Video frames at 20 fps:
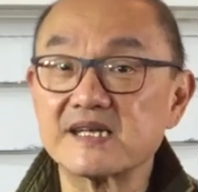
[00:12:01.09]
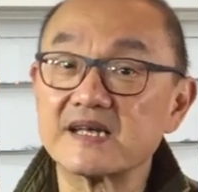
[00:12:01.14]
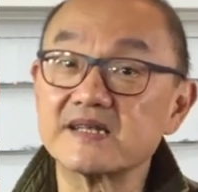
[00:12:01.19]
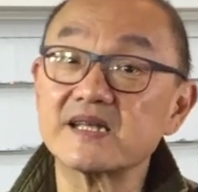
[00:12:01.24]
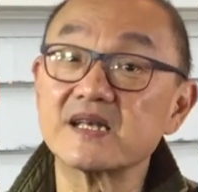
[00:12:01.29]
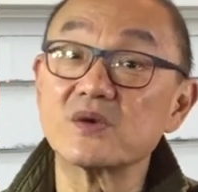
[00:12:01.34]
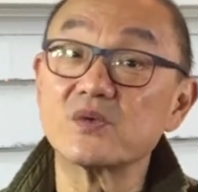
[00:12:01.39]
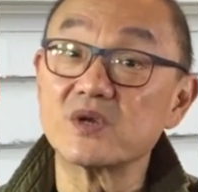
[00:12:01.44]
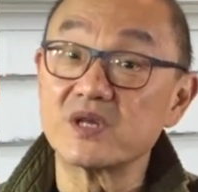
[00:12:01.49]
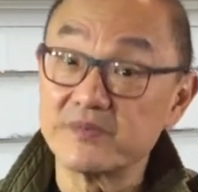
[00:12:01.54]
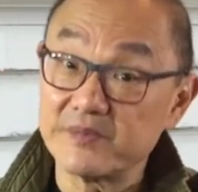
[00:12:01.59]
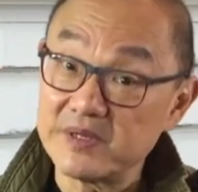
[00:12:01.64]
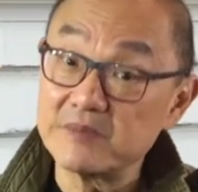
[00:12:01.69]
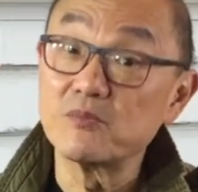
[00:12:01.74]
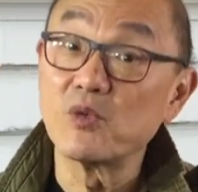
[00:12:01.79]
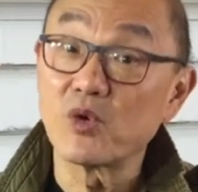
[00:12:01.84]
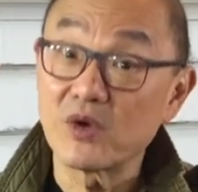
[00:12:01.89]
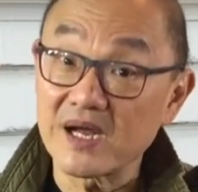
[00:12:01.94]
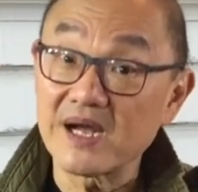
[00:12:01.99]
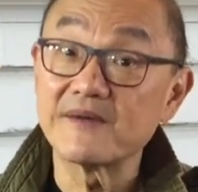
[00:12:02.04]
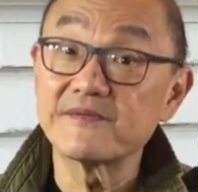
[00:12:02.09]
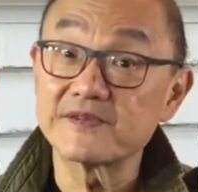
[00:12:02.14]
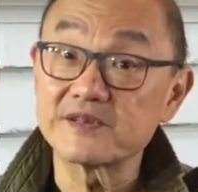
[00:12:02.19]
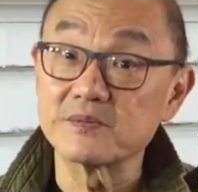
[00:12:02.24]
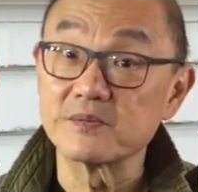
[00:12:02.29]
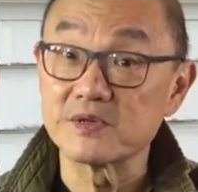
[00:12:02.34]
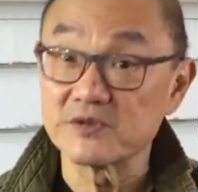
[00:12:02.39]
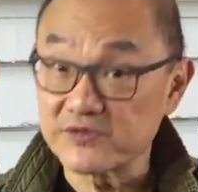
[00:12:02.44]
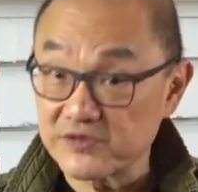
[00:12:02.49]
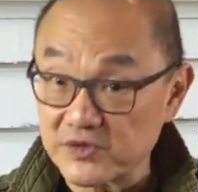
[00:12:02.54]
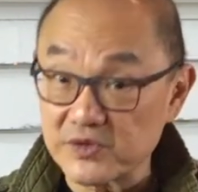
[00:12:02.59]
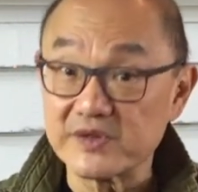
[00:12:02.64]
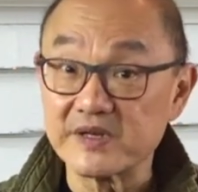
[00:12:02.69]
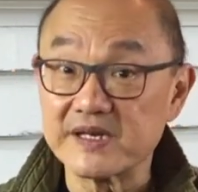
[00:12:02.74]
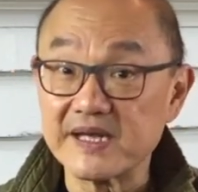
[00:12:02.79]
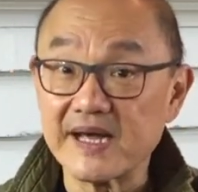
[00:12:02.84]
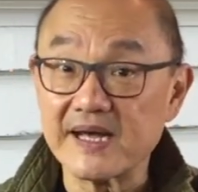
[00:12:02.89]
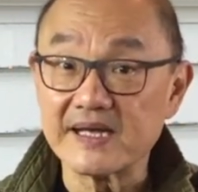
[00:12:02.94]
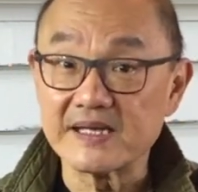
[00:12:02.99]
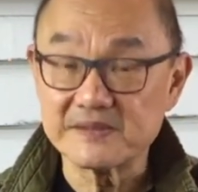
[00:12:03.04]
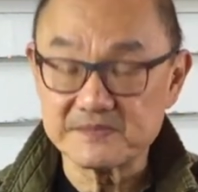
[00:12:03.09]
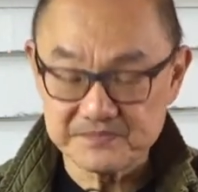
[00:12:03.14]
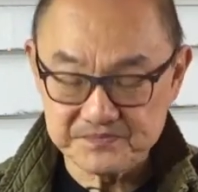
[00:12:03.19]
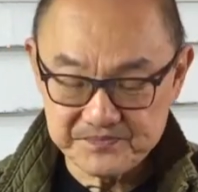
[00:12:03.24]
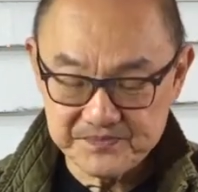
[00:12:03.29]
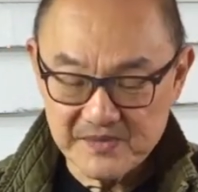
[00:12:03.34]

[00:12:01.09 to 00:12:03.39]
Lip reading: I think, would have been more comfortable through the day.